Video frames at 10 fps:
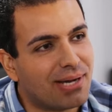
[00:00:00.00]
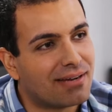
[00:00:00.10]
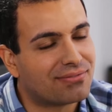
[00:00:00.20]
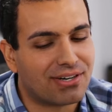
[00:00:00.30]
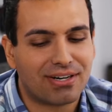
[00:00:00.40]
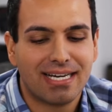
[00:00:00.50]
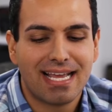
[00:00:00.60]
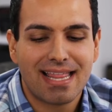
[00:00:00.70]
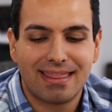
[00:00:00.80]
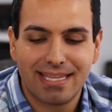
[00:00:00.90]
buffer,
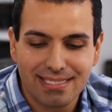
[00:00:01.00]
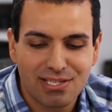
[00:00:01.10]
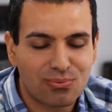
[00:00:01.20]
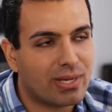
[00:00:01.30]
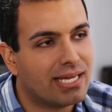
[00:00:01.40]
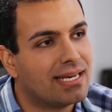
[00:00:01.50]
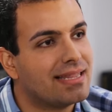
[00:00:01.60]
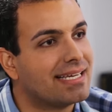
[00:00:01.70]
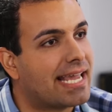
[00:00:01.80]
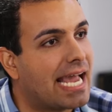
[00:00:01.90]
this is
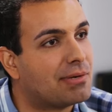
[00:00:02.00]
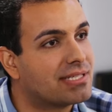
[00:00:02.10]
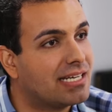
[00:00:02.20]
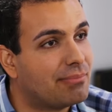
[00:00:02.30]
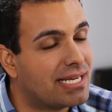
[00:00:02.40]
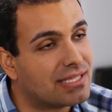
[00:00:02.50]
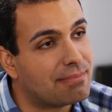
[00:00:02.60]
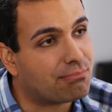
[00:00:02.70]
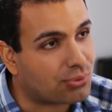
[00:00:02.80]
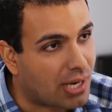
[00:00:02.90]
when the camera's gonna
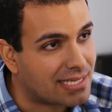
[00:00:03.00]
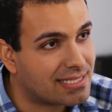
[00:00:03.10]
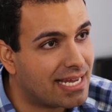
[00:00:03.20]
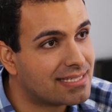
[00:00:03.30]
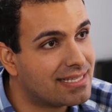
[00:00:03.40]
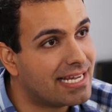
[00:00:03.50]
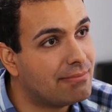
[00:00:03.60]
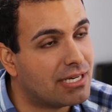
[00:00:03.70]
basically process the